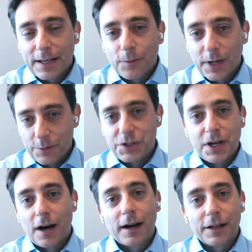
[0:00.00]
when he was
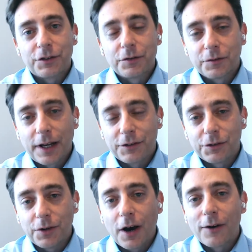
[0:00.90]
young, as
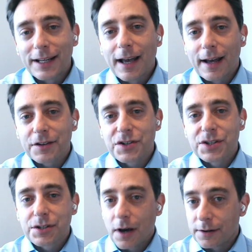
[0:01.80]
you know, he had a
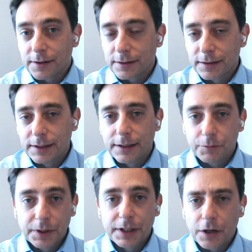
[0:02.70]
stutter,
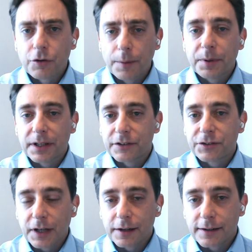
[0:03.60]
really a crippling
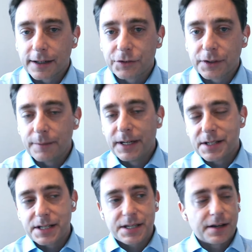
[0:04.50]
stutter, actually. I mean,
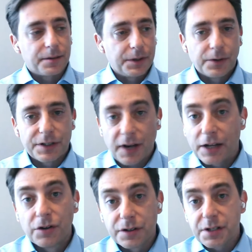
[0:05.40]
as he said to me once, I
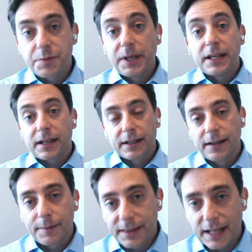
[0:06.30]
couldn't speak.
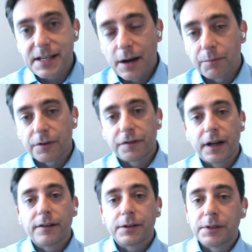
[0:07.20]
I mean, that's how
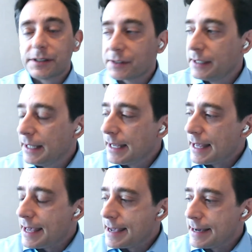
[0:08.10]
profound it was.
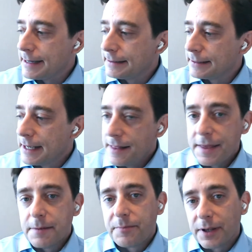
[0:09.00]
And
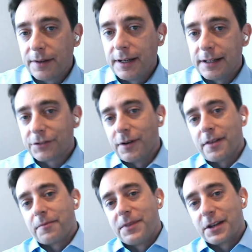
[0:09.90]
the ability, sort of
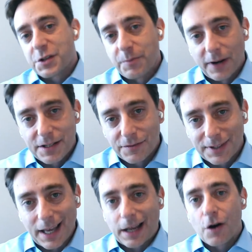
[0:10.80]
the experience of
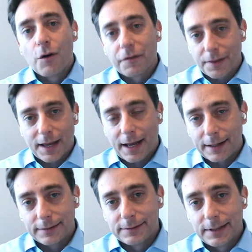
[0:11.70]
getting over that
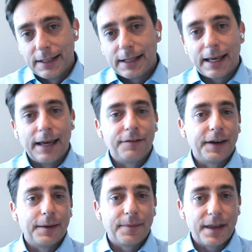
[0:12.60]
gave
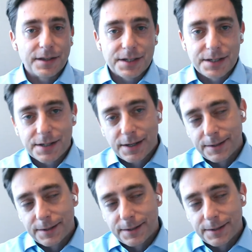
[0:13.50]
him this